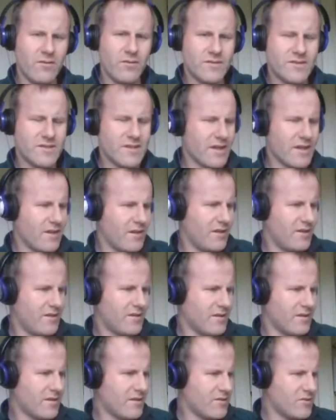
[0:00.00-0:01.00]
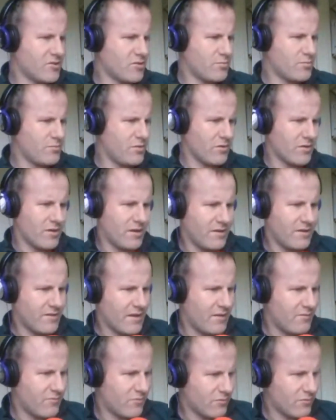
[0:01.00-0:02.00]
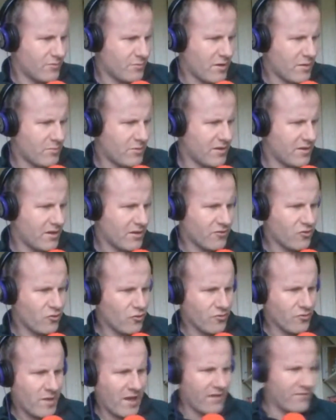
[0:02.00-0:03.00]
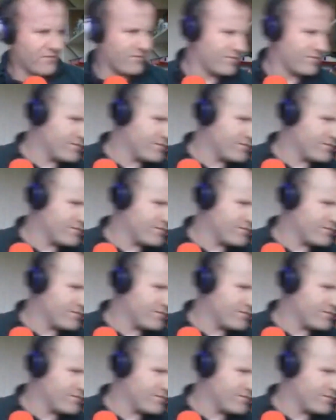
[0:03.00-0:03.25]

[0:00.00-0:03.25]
1 second, I need to plug in these headphones properly. Excuse me.